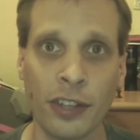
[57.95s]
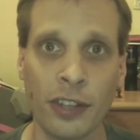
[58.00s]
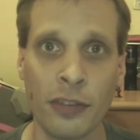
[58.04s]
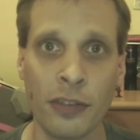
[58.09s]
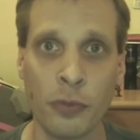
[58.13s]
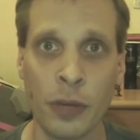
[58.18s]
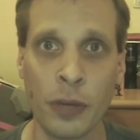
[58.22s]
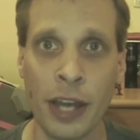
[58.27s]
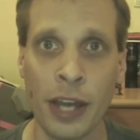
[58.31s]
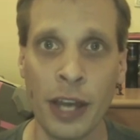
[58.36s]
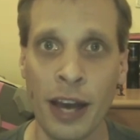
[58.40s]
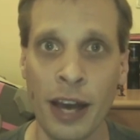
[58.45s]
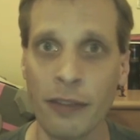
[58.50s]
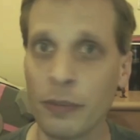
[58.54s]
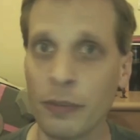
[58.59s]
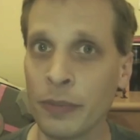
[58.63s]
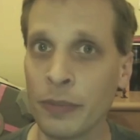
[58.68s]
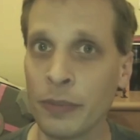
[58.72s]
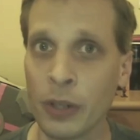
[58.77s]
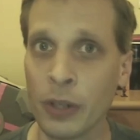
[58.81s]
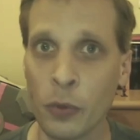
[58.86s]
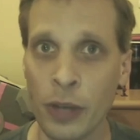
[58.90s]
if we have
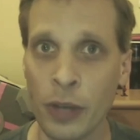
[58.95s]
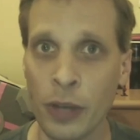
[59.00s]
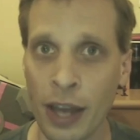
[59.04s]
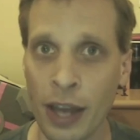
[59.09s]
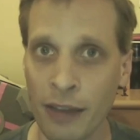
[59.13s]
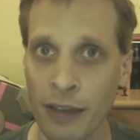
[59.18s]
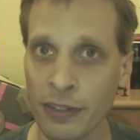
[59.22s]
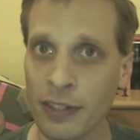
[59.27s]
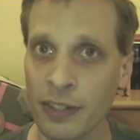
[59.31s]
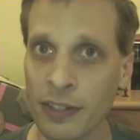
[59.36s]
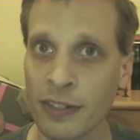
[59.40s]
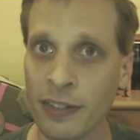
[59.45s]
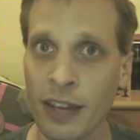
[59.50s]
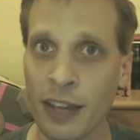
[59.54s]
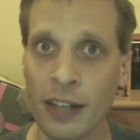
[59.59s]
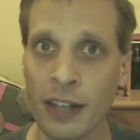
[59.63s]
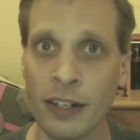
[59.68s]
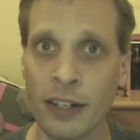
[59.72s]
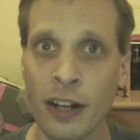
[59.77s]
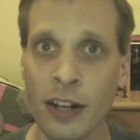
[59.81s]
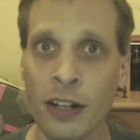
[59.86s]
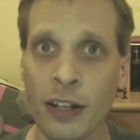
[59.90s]
them. We haven't
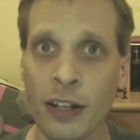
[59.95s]
decided